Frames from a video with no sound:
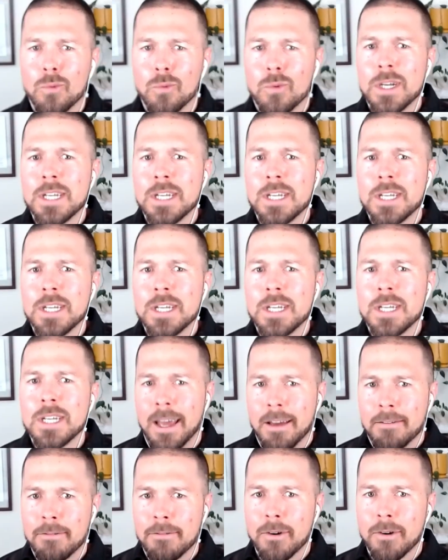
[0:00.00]
and never
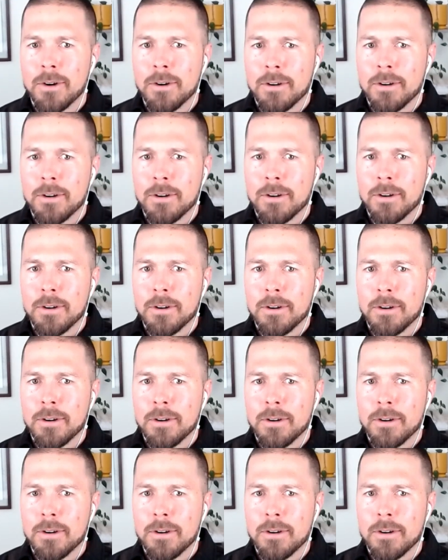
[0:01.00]
that trap